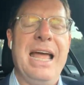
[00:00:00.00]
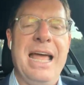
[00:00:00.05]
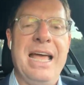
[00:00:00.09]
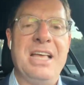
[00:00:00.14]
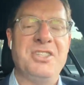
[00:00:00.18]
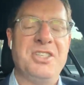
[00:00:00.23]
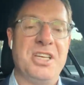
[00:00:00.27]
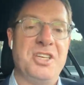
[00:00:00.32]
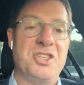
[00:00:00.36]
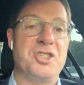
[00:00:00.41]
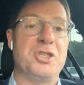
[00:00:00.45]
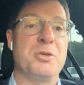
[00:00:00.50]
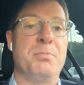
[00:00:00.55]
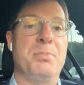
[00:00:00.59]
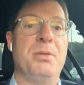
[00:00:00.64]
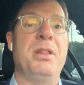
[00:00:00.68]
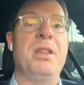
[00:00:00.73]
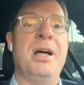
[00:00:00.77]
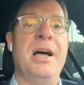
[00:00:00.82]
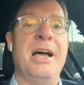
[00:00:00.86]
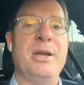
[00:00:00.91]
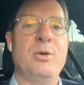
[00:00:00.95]
has a
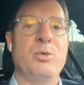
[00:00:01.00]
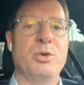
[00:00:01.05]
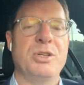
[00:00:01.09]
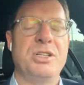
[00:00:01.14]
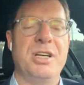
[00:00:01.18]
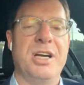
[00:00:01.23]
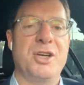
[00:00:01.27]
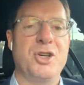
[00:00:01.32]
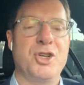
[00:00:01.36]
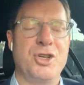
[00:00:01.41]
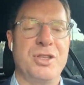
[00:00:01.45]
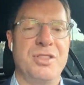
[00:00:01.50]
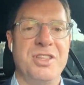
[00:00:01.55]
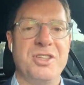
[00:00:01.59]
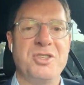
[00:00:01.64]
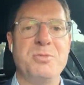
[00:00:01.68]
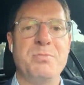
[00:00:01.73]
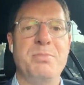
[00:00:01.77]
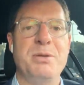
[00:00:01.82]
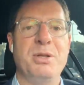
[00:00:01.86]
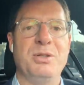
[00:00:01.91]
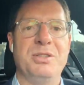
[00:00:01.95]
supply reduction
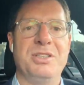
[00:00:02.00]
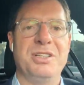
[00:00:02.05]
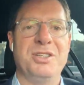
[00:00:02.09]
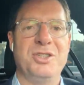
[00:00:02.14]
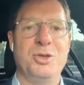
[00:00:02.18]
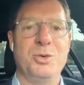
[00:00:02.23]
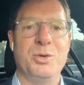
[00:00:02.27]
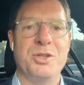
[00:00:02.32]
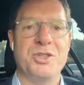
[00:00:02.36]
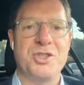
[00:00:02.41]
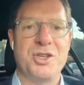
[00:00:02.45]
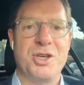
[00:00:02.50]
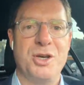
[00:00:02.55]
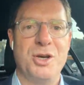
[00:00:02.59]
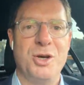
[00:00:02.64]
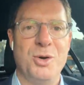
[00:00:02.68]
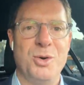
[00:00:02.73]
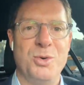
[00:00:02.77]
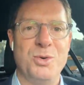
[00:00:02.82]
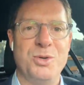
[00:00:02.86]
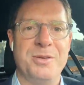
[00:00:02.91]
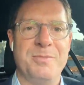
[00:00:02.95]
that's built into its
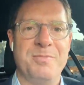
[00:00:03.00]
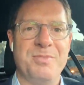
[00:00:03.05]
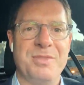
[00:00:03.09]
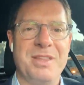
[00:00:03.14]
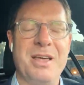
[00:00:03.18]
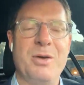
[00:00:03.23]
code.